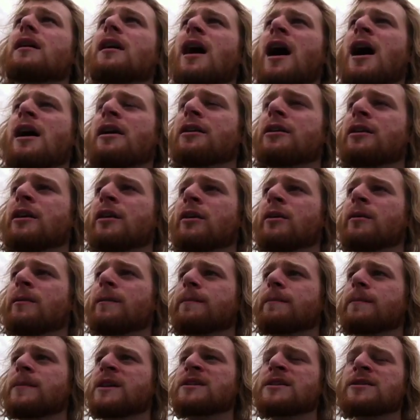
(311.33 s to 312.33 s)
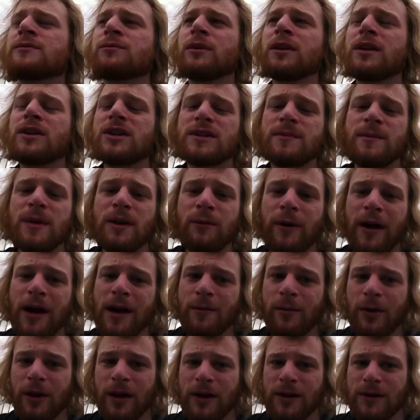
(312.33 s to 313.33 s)
I don't know. This is really just me
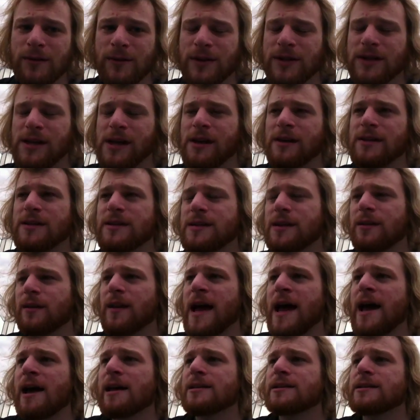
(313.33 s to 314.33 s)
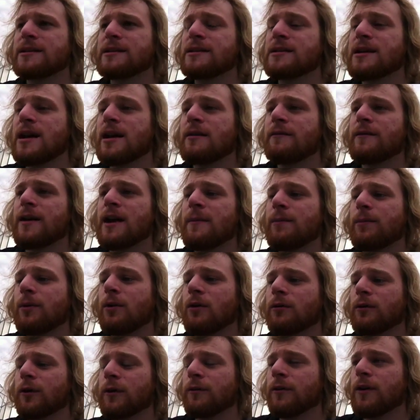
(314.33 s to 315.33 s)
rambling because once again it's the last day of
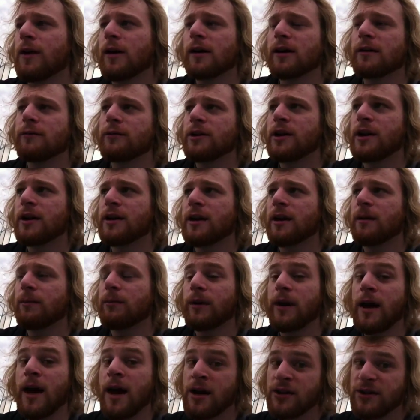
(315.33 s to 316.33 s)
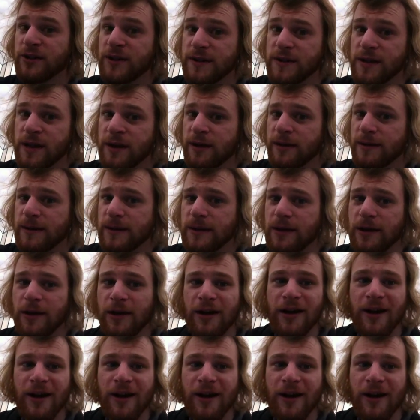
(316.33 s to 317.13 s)
April for Vlog Every Day in April. And I actually did it.